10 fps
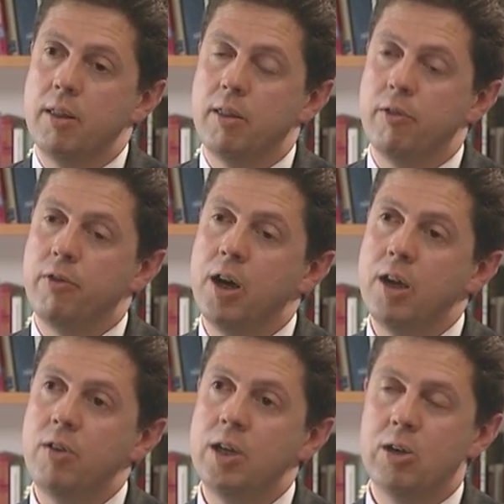the
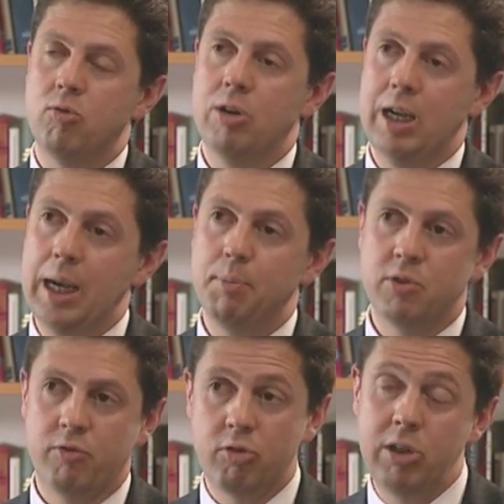5-year
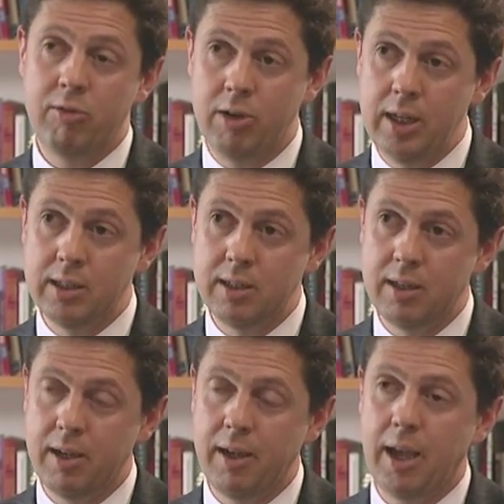relapse-free rate,
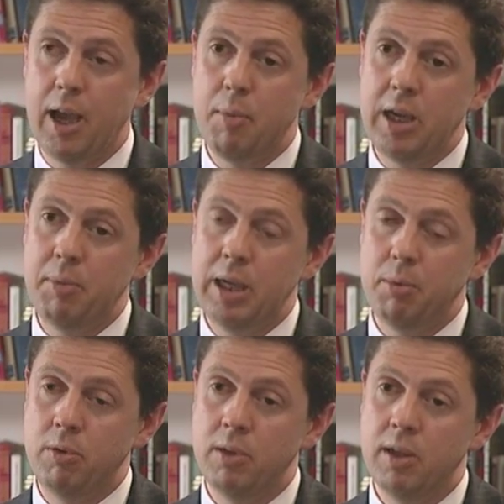how many
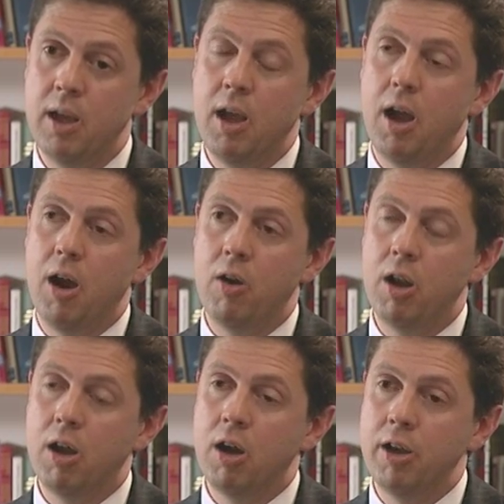people are
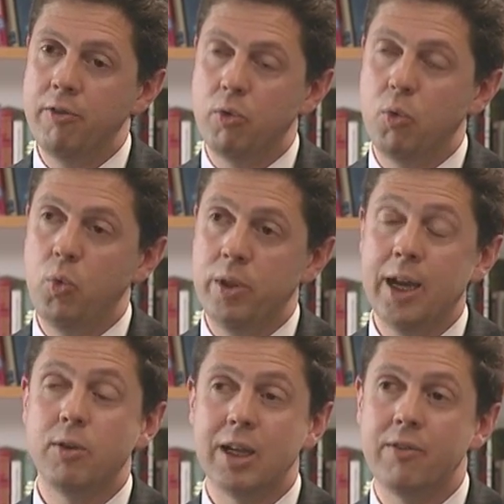alive
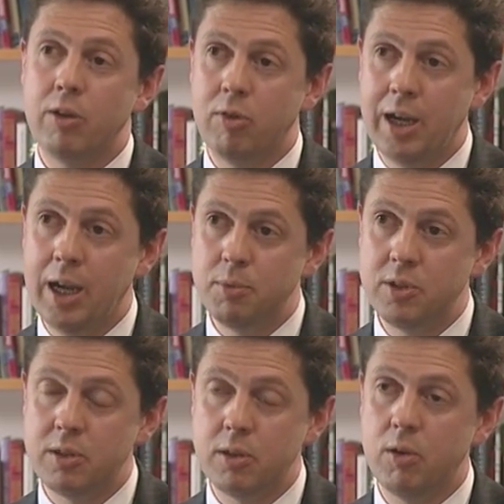without having
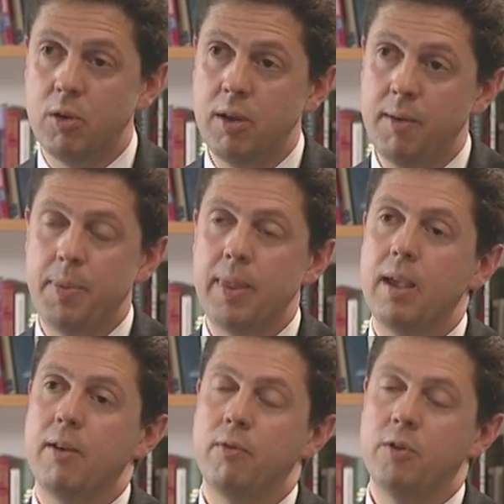relapsed,
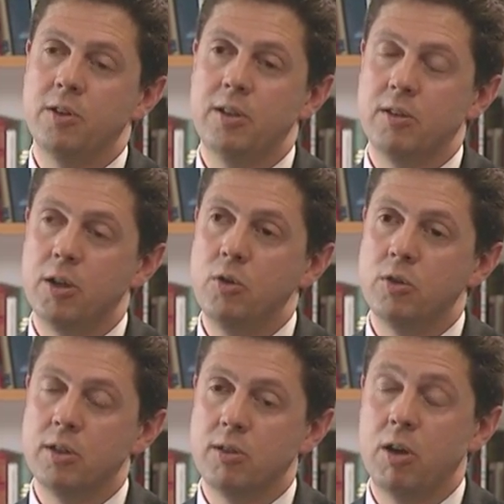versus those
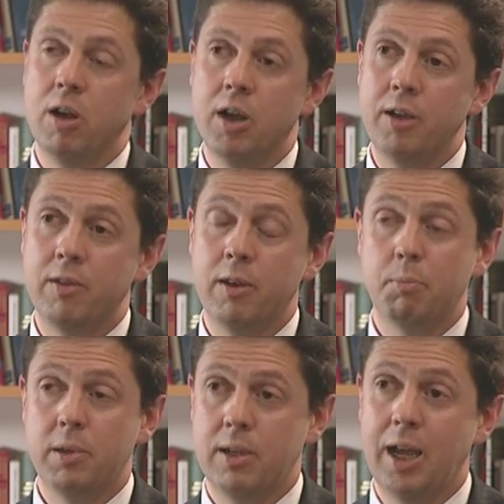that are alive there
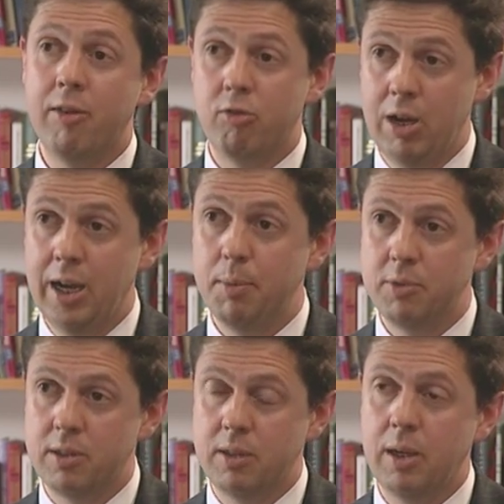but have
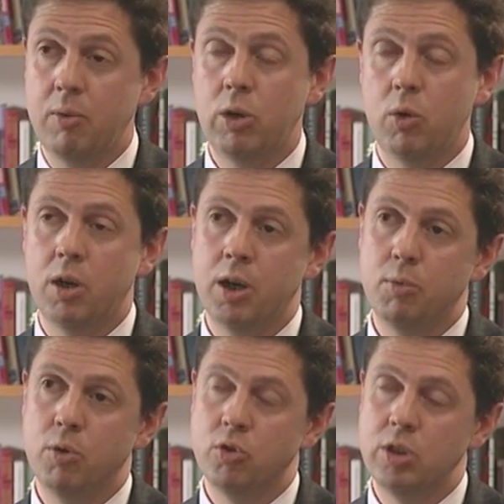relapsed and require
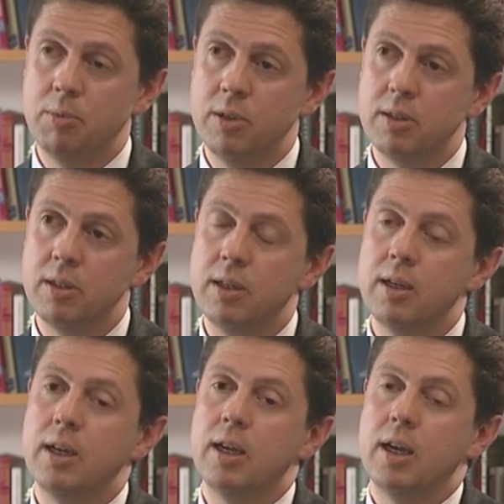more treatment,
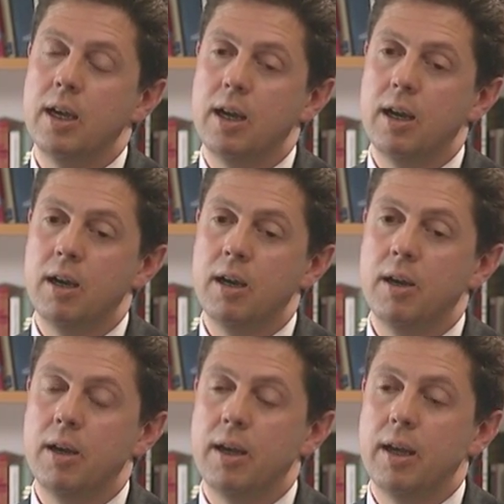
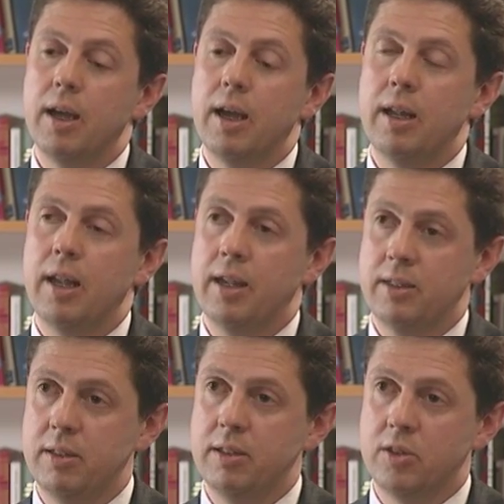
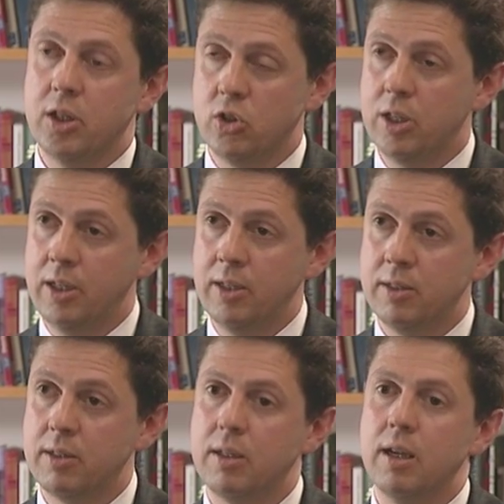and such
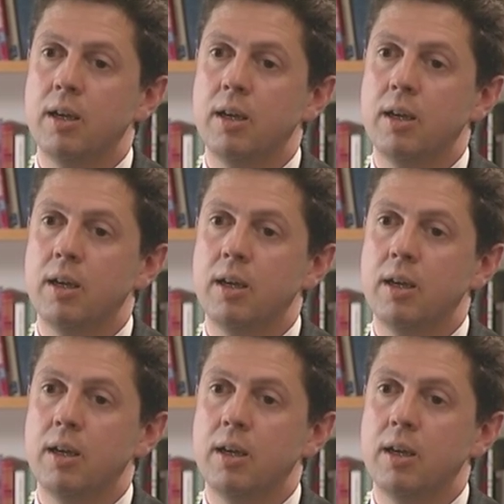things.